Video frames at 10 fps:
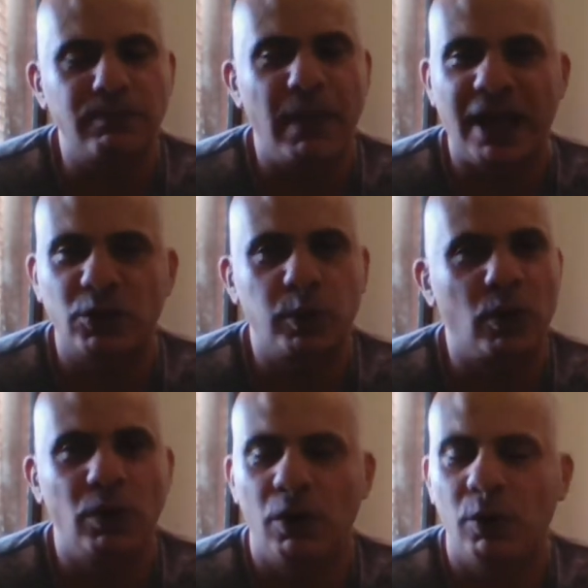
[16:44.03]

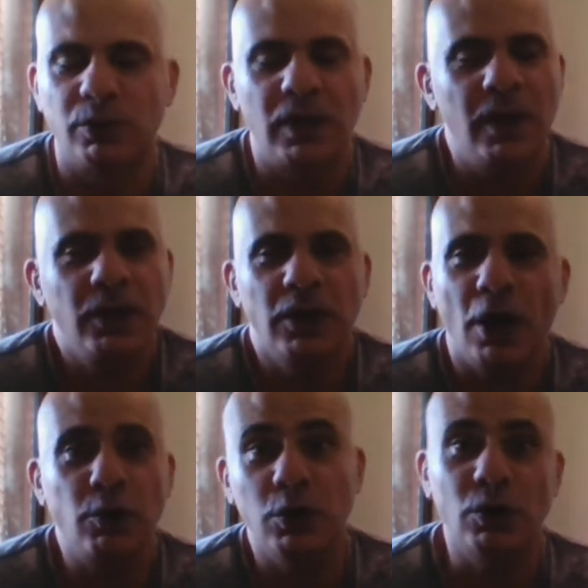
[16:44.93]
Maxwell Lord, you
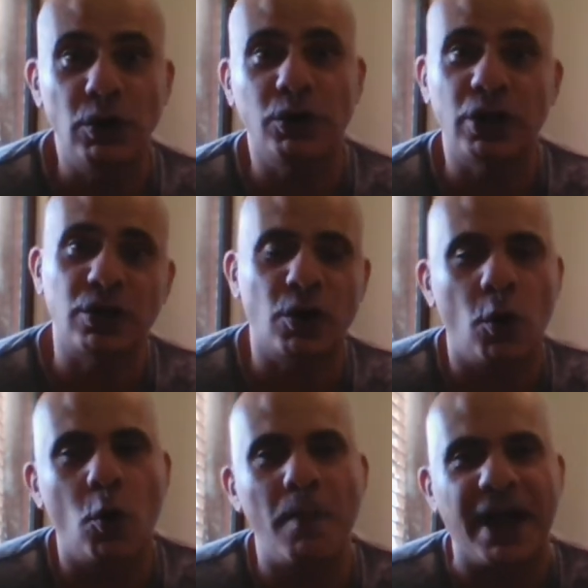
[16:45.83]
know, good-looking,
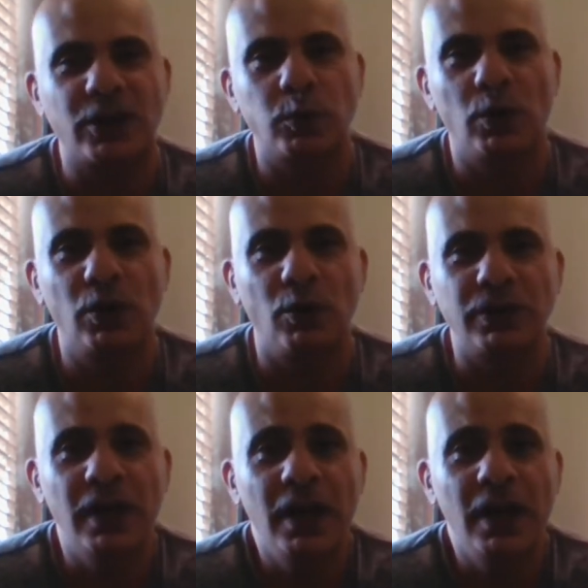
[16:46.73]
cool Maxwell Lord.